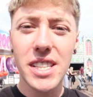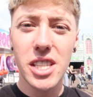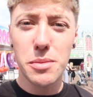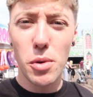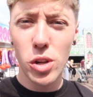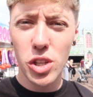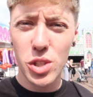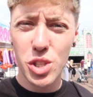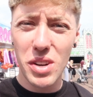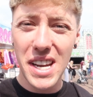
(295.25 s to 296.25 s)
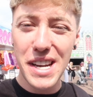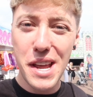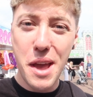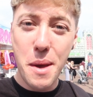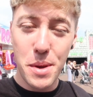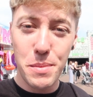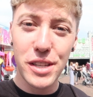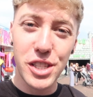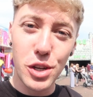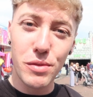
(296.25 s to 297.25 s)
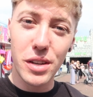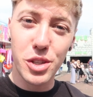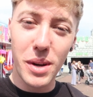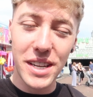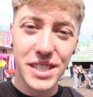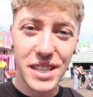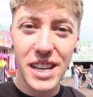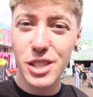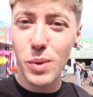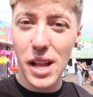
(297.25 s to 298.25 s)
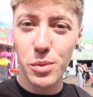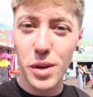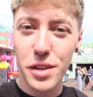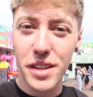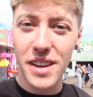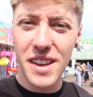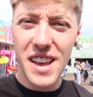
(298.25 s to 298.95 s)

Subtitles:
It is a small ghost train, but because you go around twice, it's well worth it.